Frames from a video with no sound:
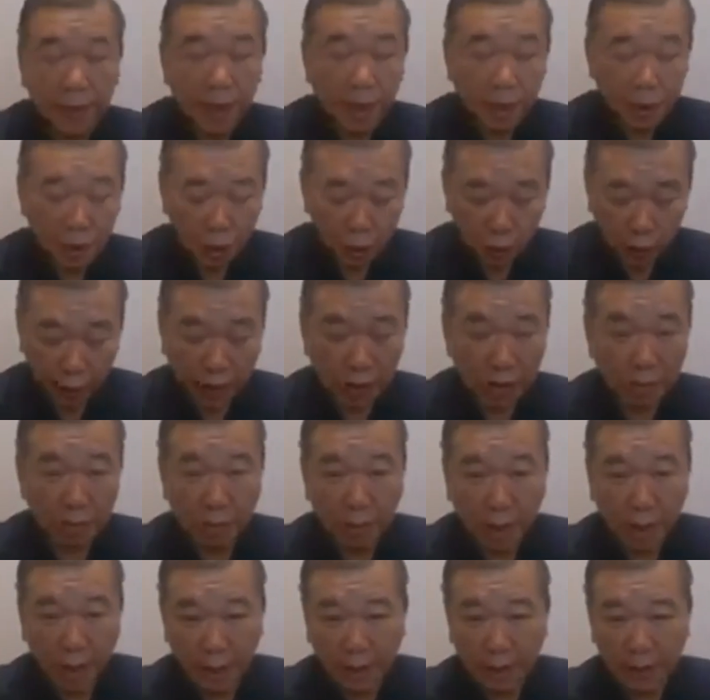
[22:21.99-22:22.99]
So when the
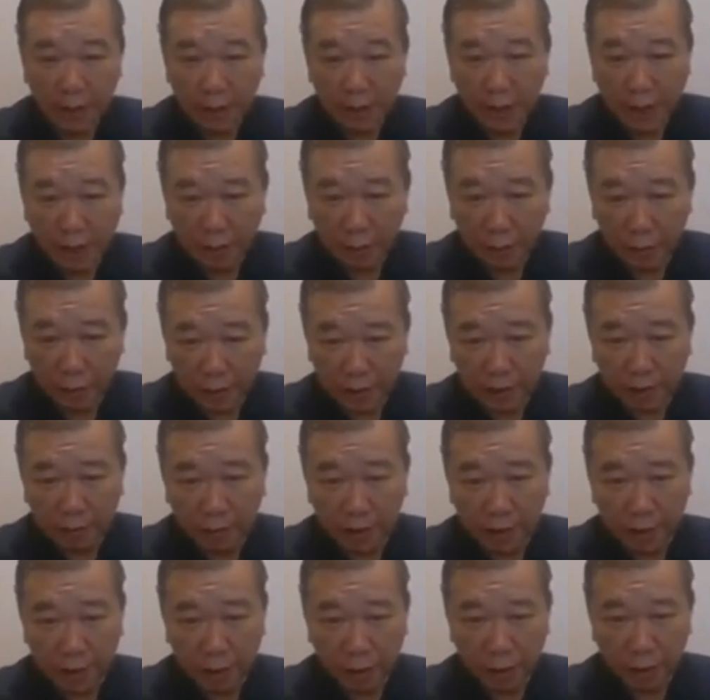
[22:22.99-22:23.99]
mother come to see
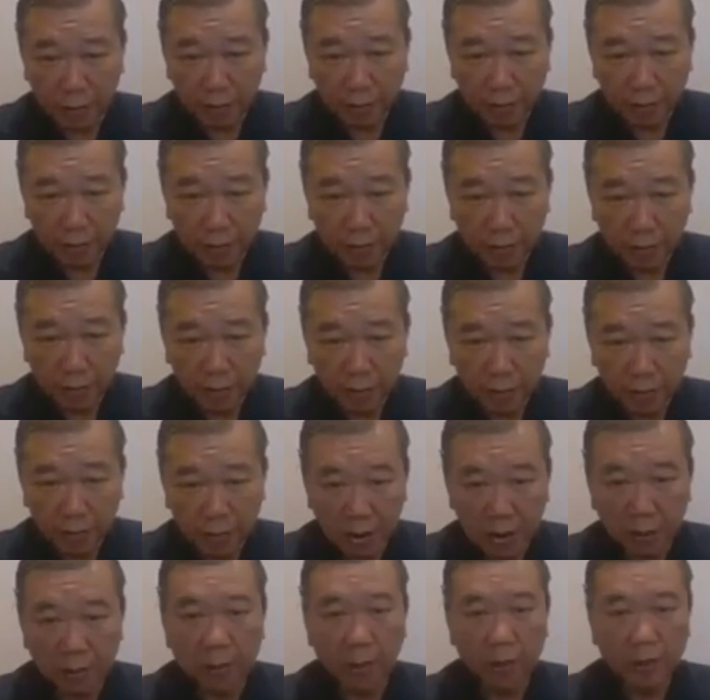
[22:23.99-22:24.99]
me,
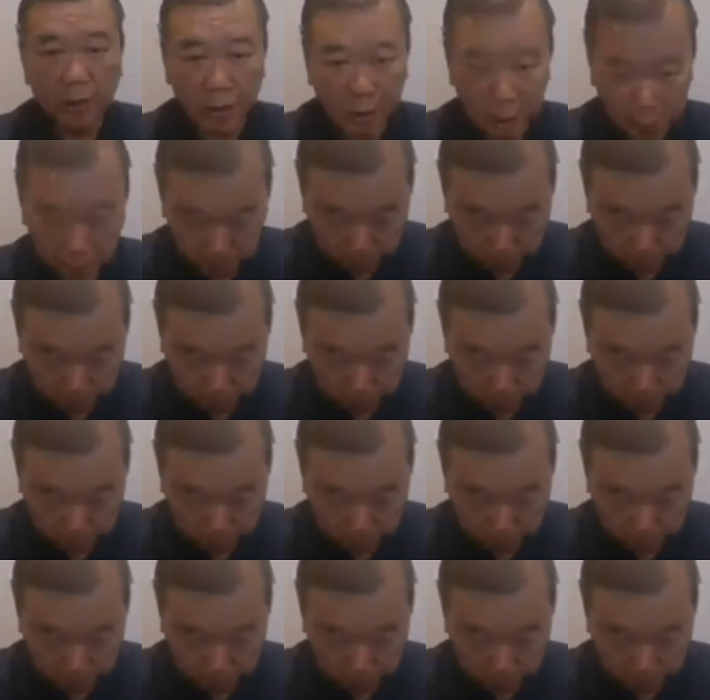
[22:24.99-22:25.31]
the boy just